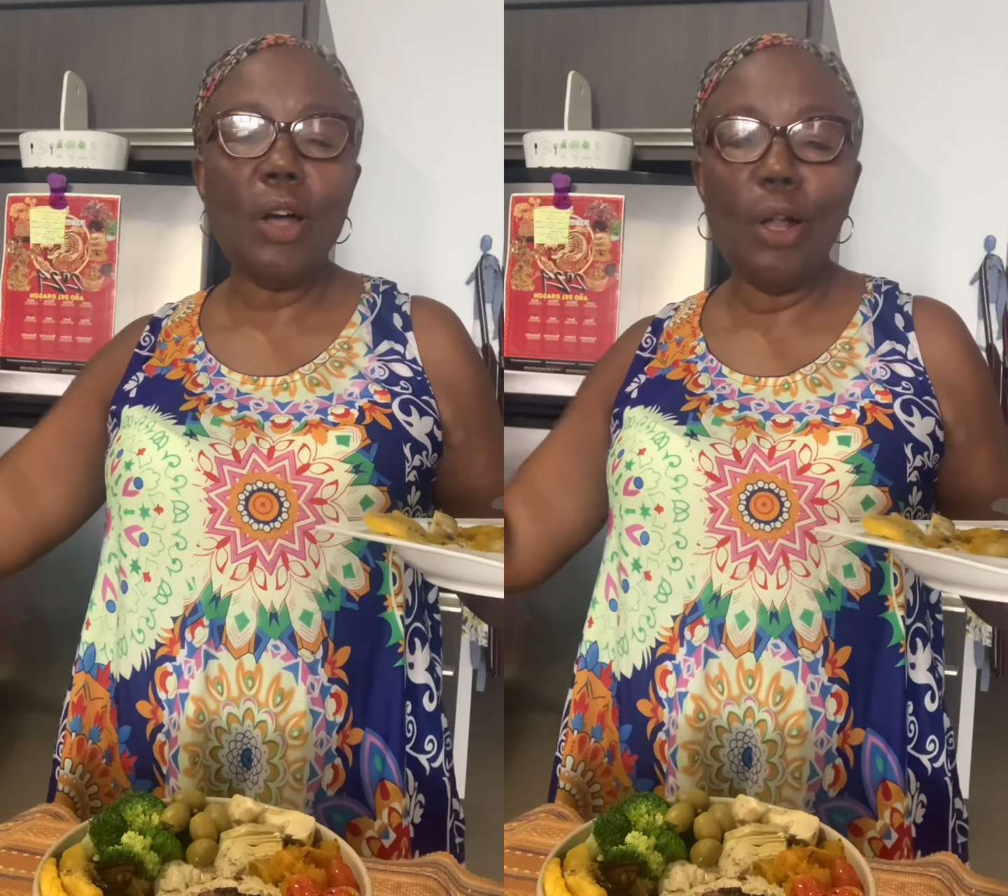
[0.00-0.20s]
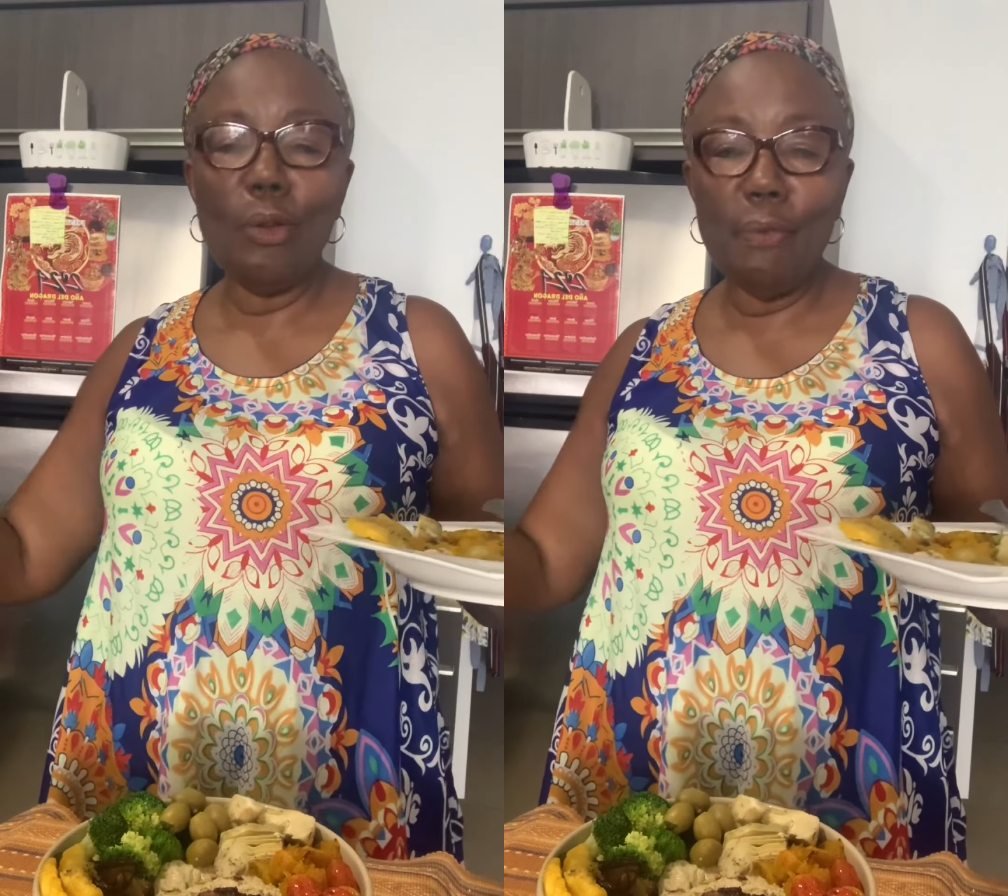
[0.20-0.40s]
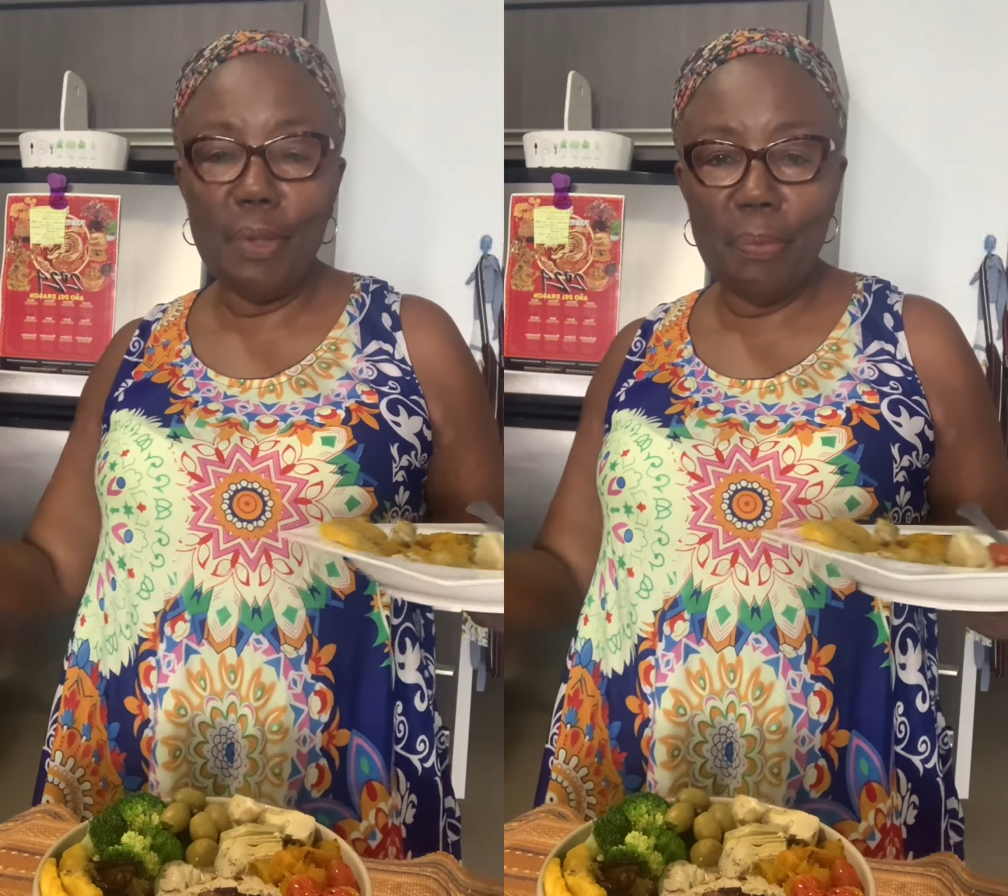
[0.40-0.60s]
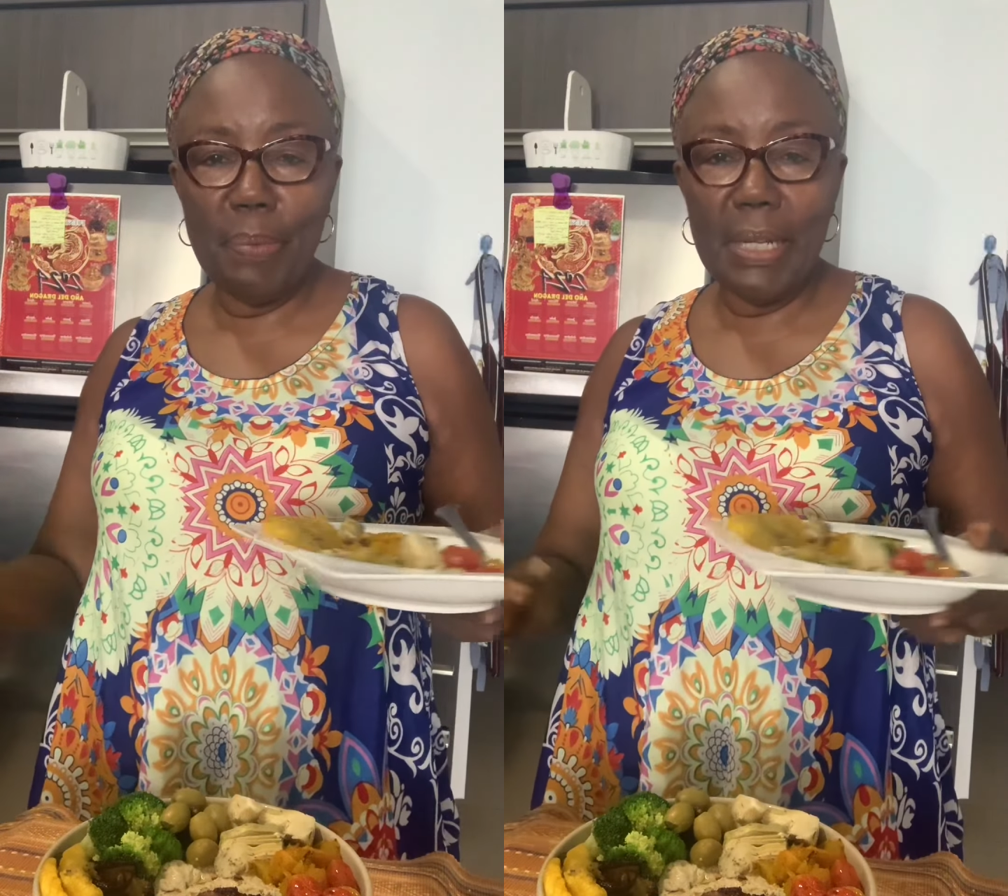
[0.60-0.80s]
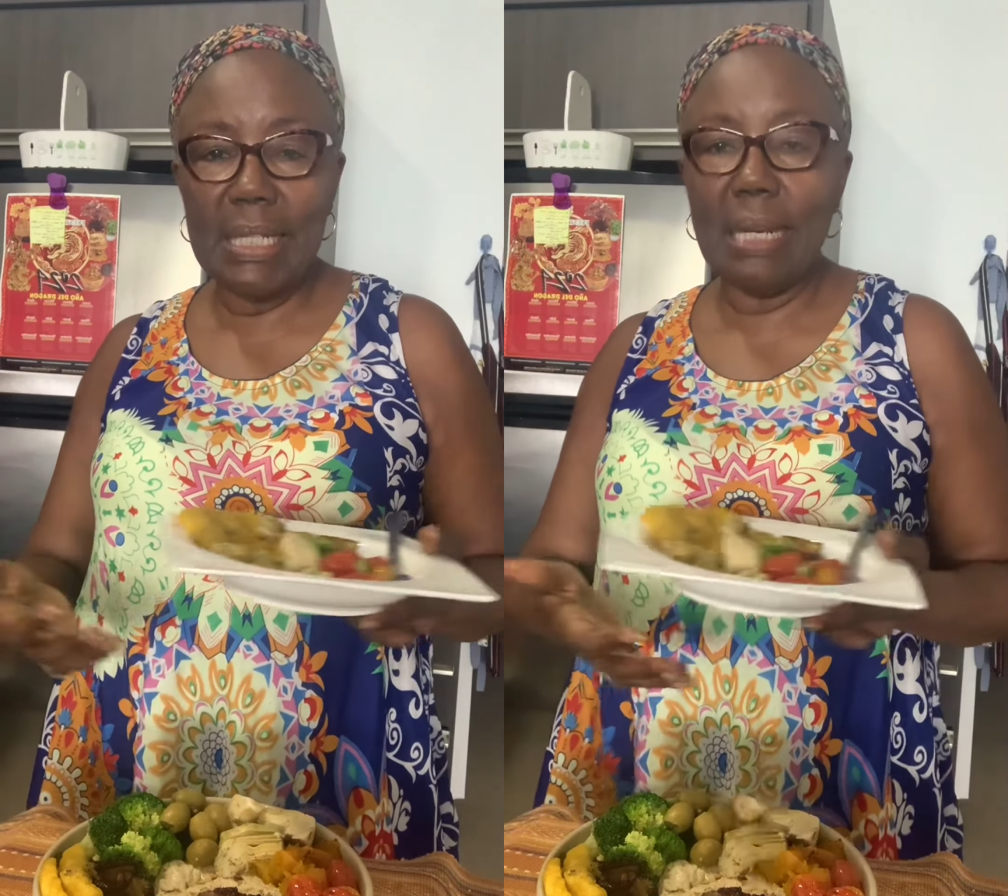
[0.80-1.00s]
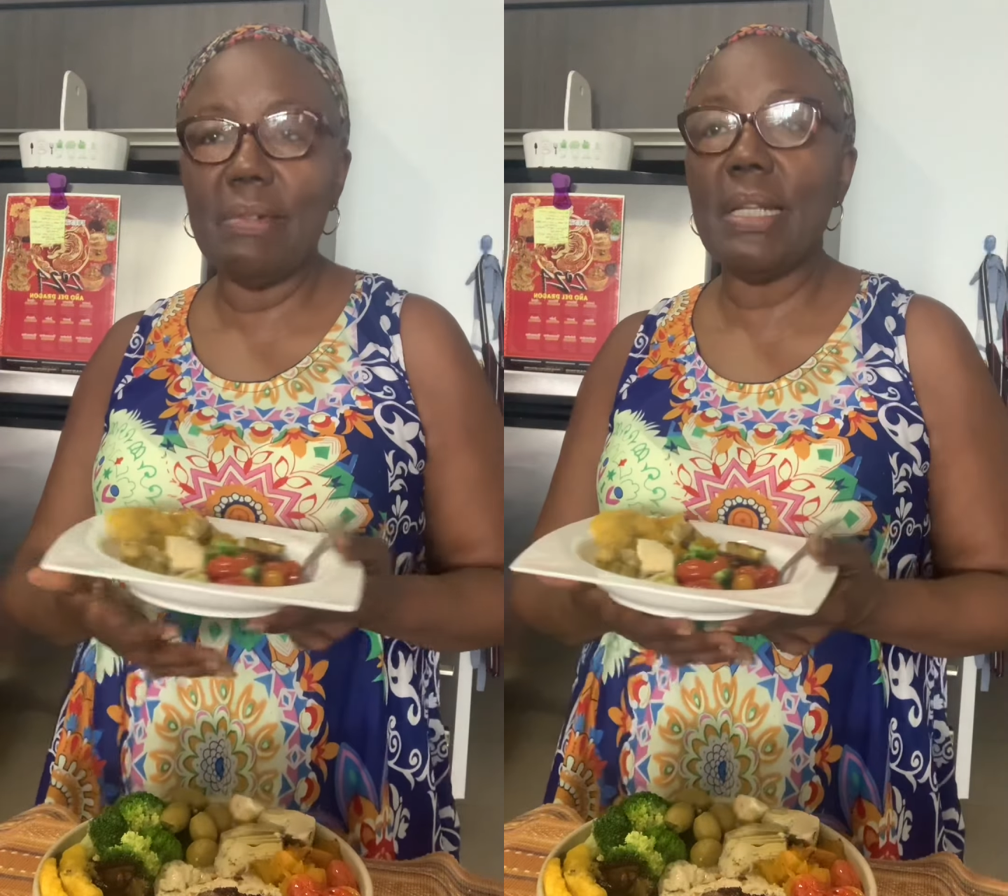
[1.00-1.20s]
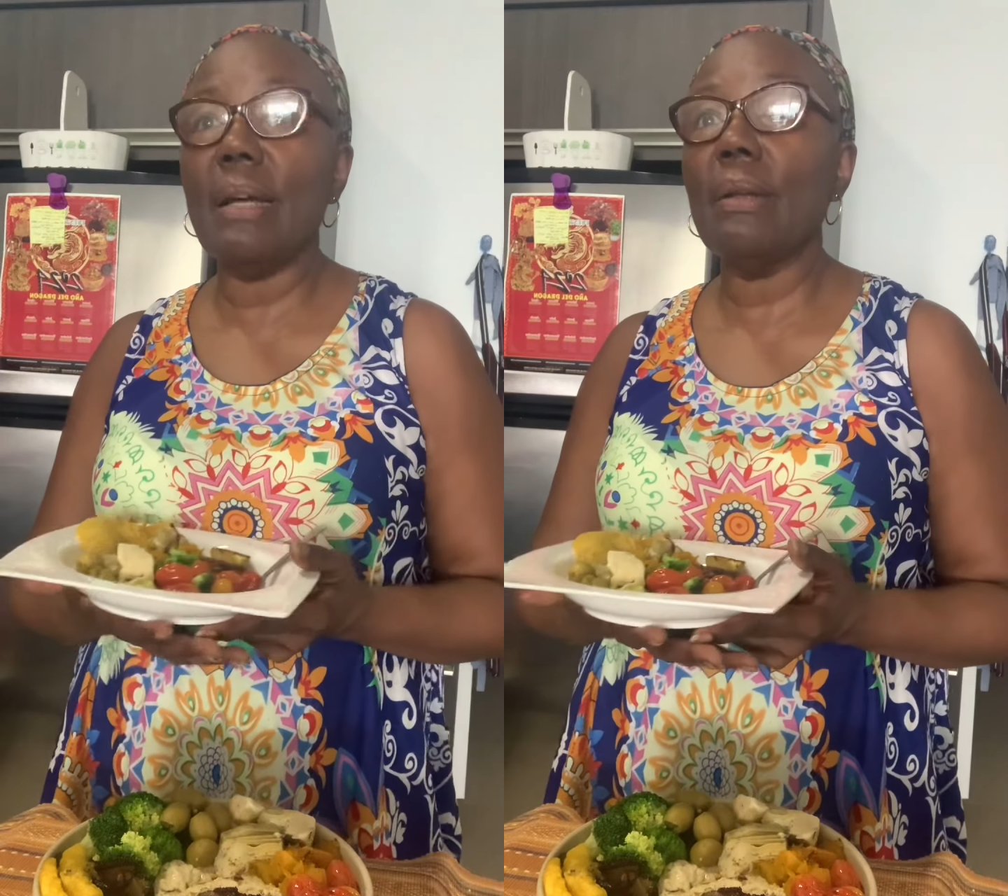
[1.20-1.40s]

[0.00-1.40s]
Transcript: all over the place and I was like,